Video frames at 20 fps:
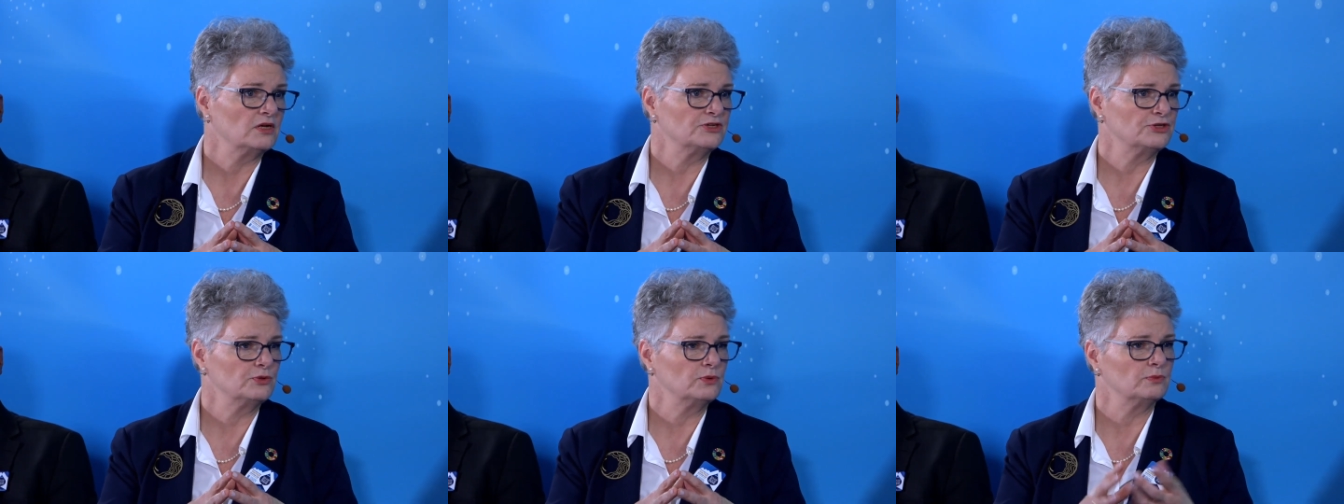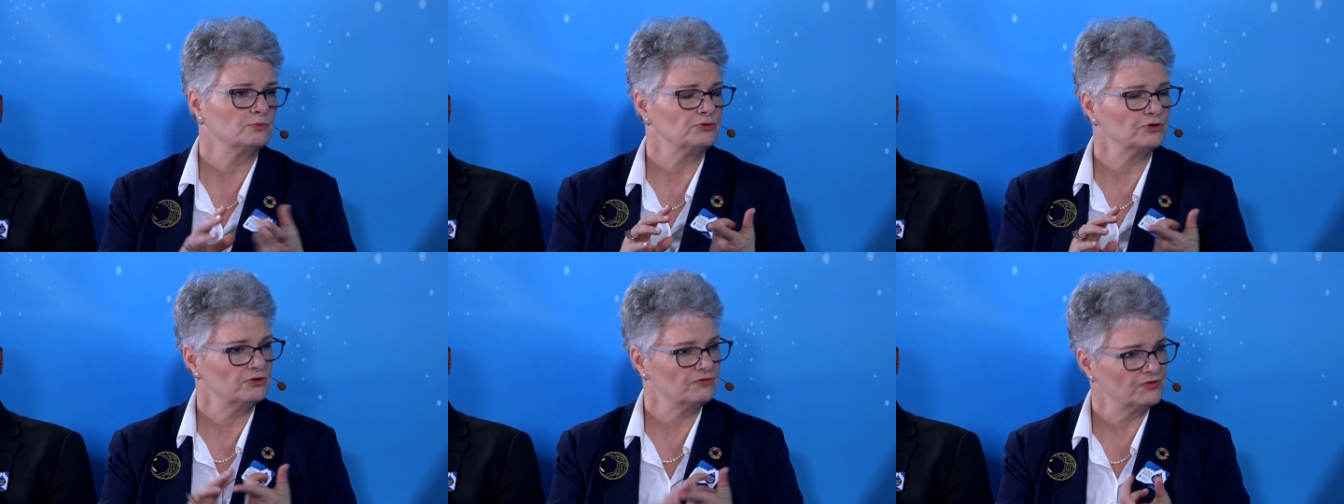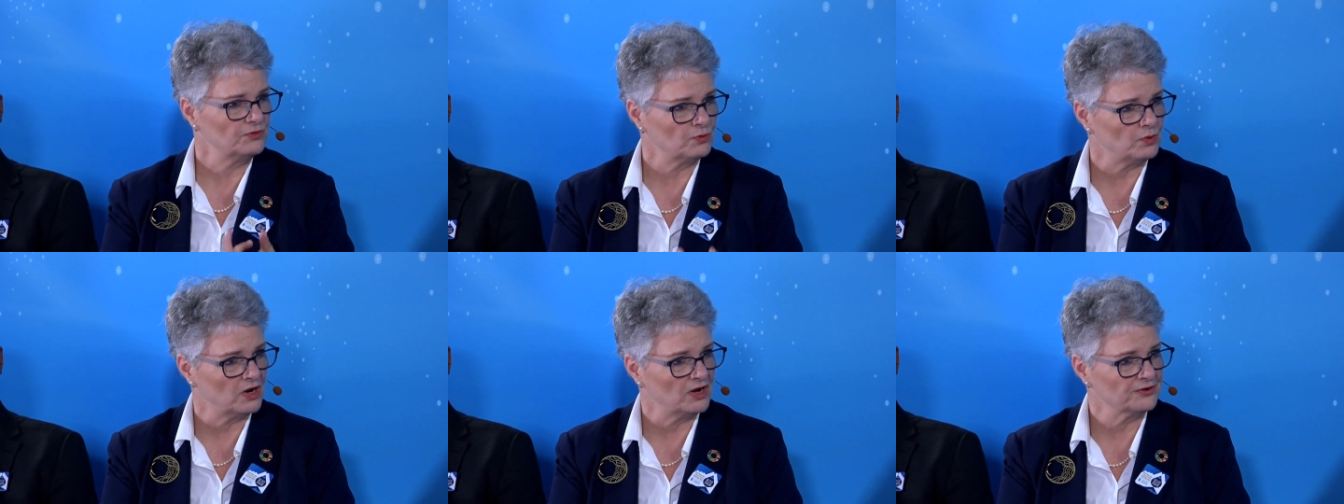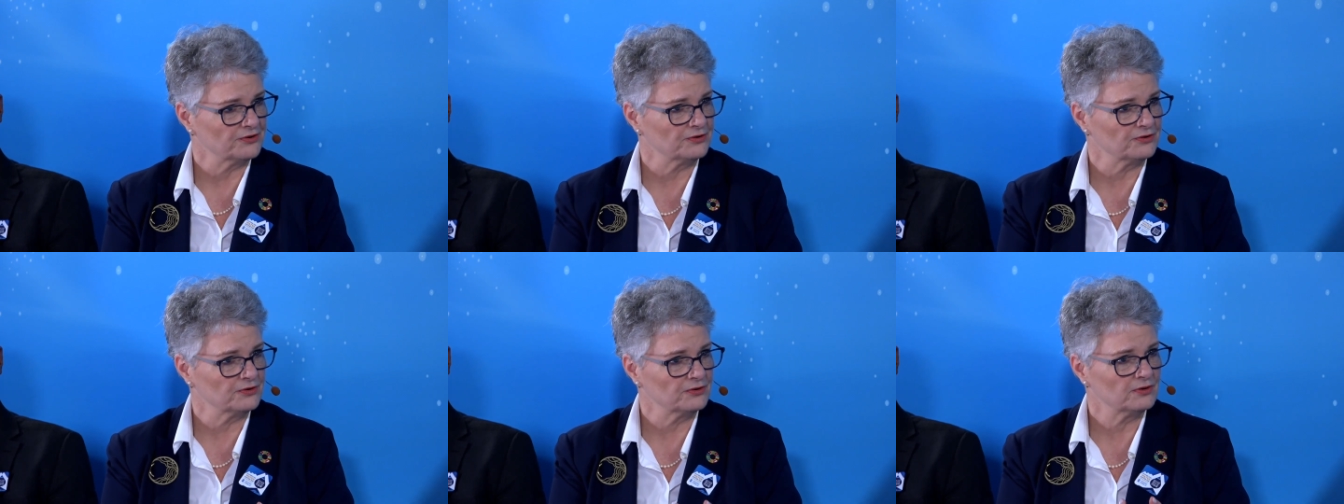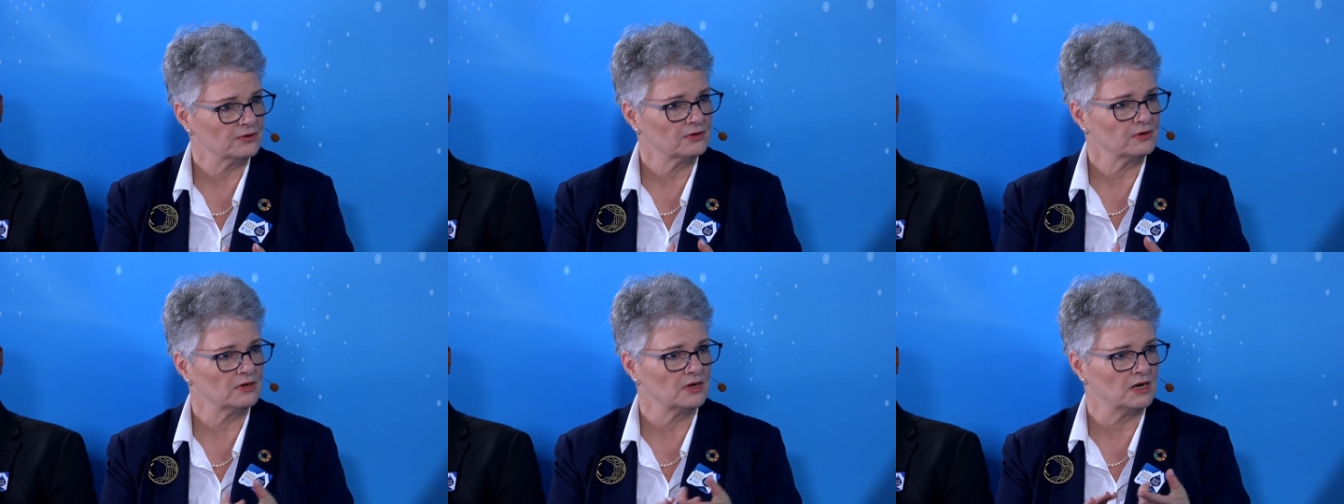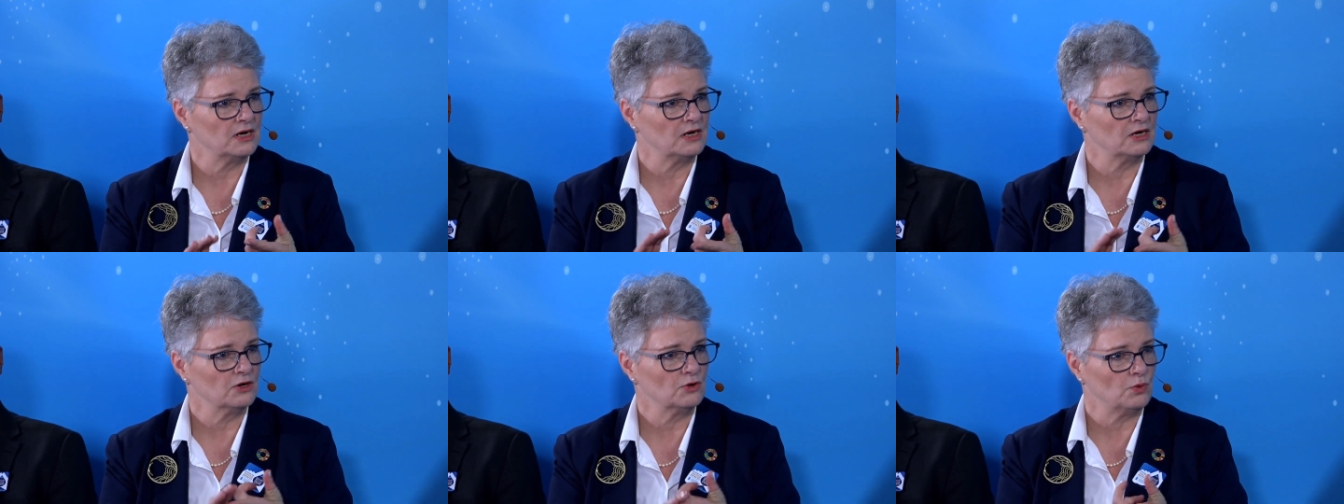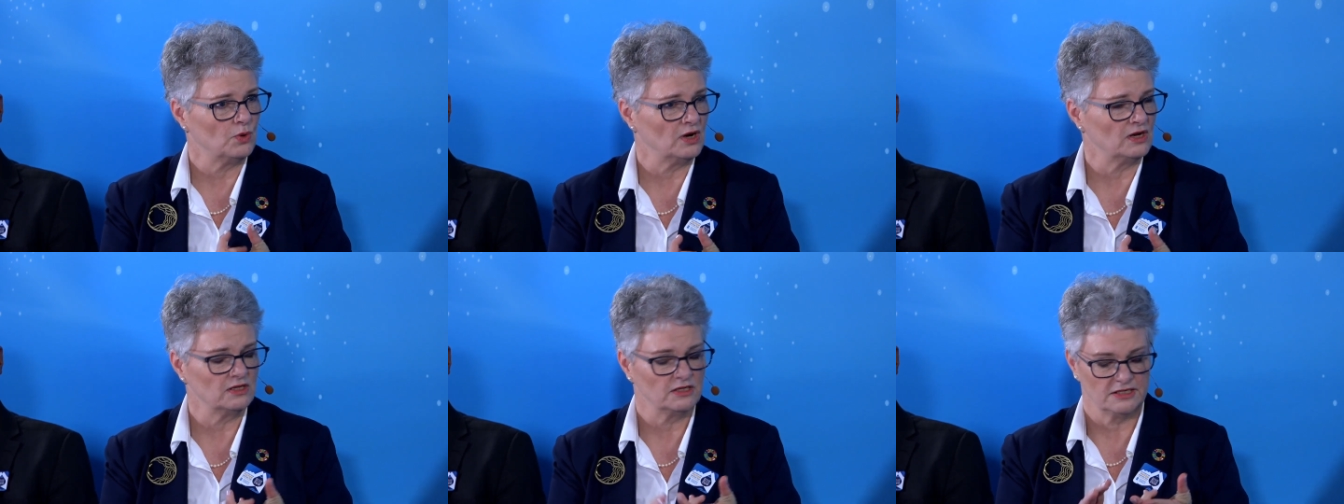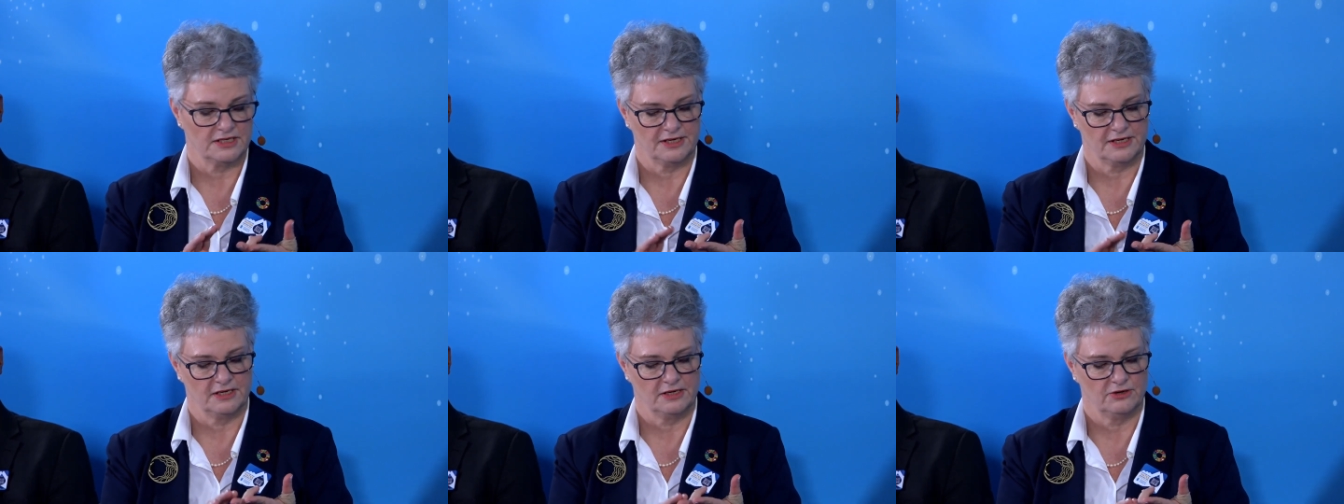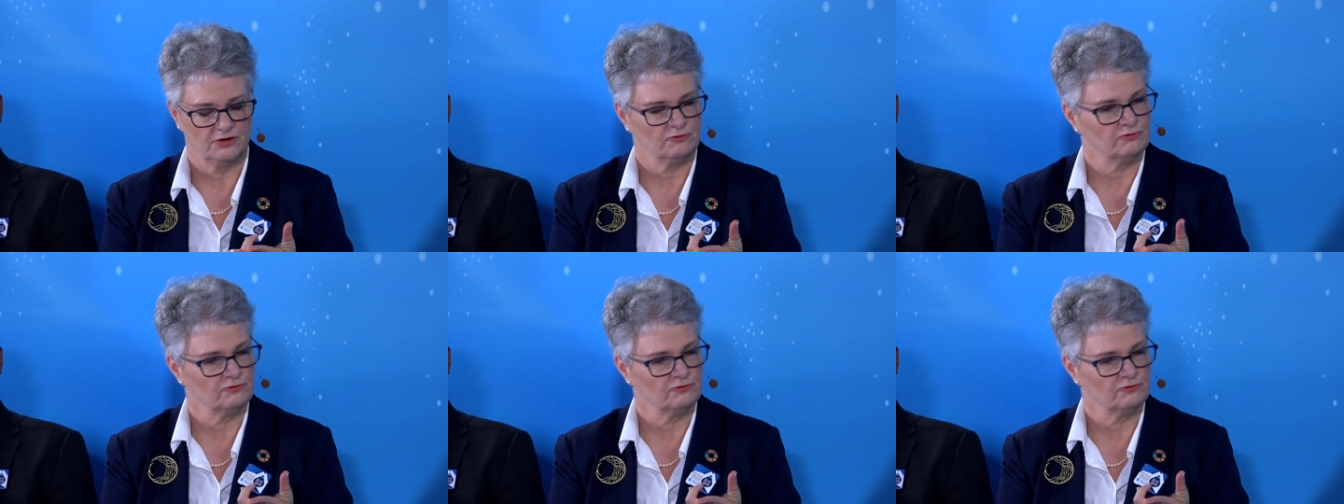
to improve the water quality,